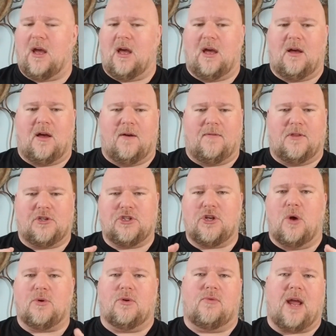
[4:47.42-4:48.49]
of the
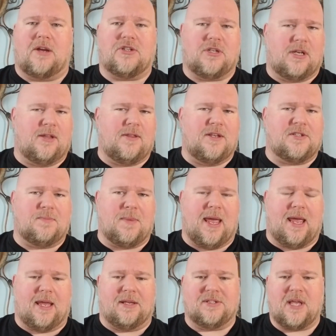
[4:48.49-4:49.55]
show direction in this
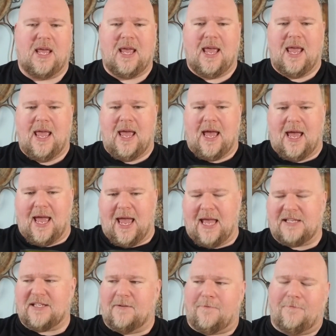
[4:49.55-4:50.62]
maze,
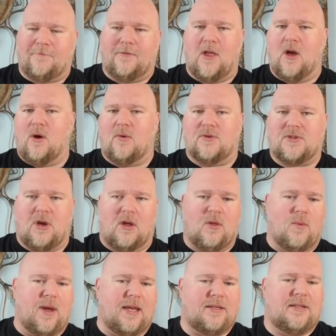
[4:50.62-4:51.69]
as it flows all the
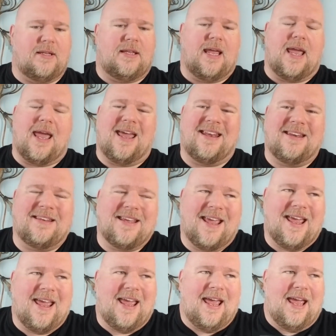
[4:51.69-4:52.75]
way to the end,
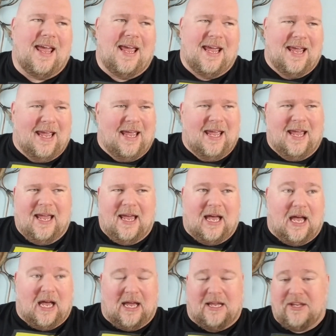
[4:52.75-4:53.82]

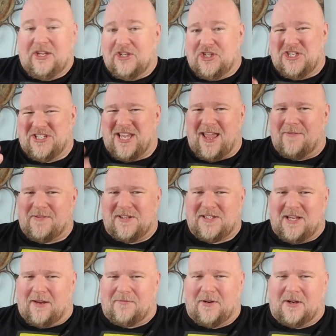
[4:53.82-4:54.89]
You just have to see it for